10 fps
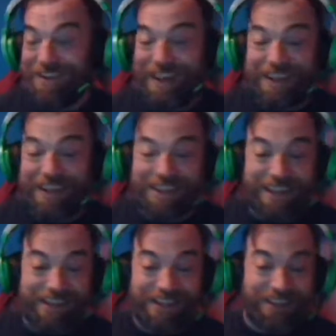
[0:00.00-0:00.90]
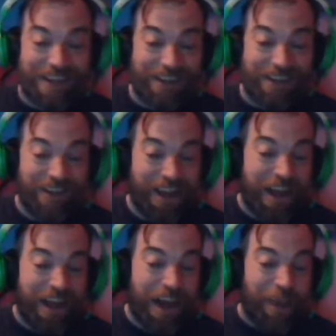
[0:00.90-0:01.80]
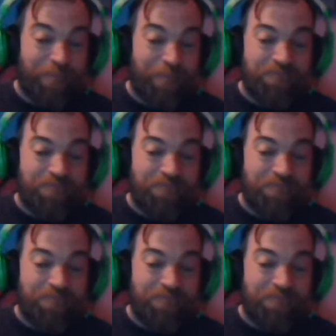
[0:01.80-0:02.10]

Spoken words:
that's good to know.